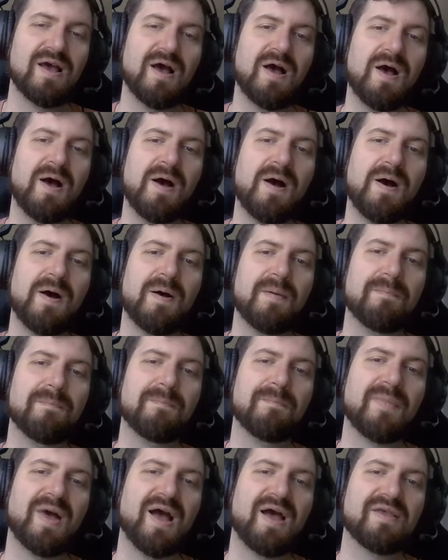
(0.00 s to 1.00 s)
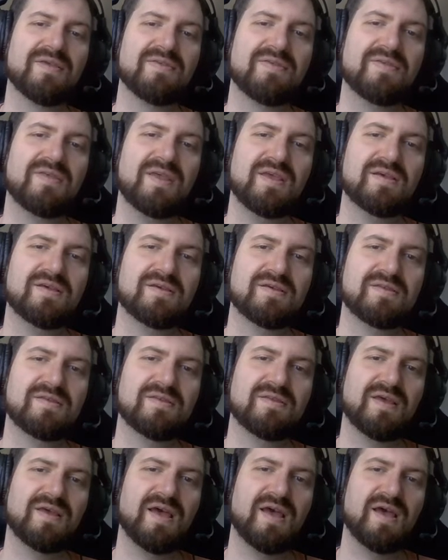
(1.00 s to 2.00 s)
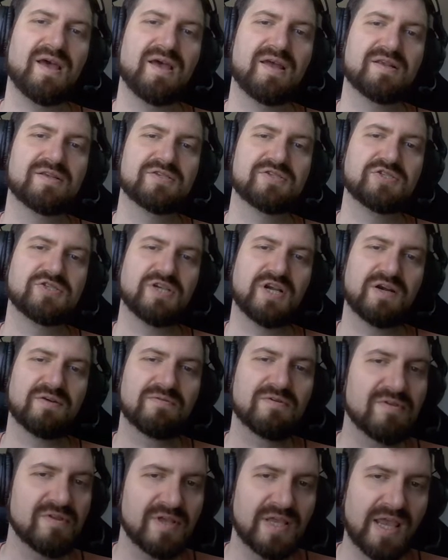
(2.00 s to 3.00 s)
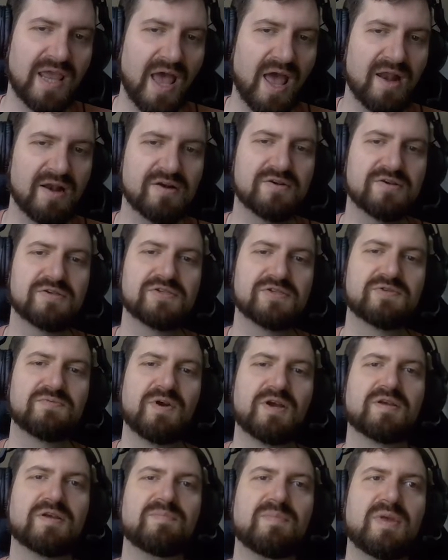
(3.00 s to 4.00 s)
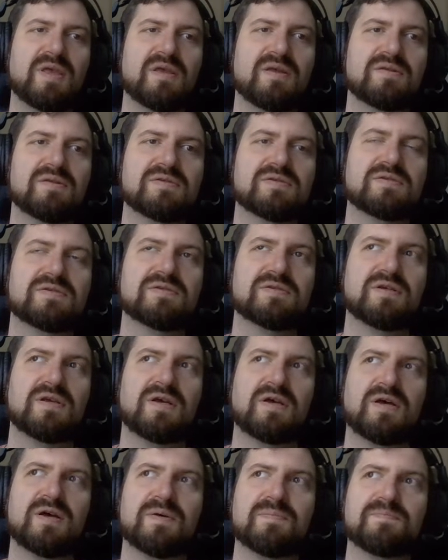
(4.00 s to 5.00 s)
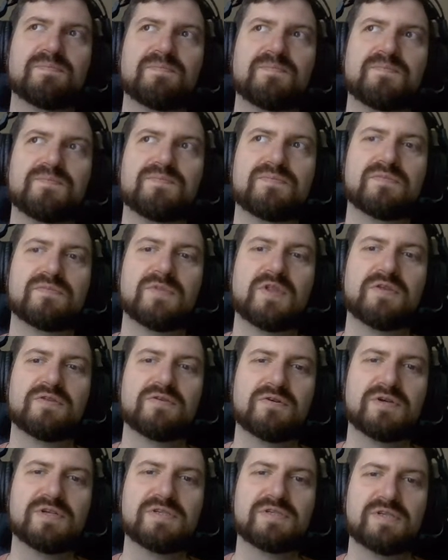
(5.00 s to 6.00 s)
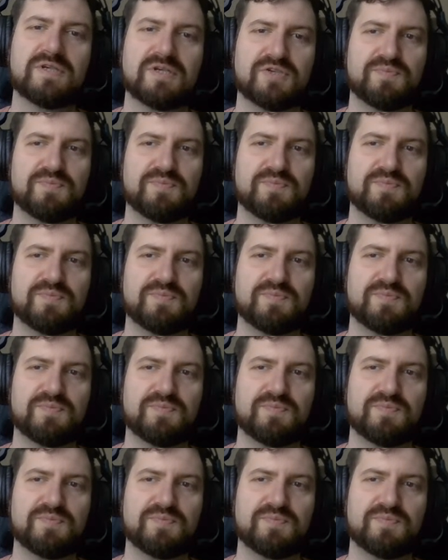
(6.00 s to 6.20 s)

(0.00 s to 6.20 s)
I think that generally editors recommend a 36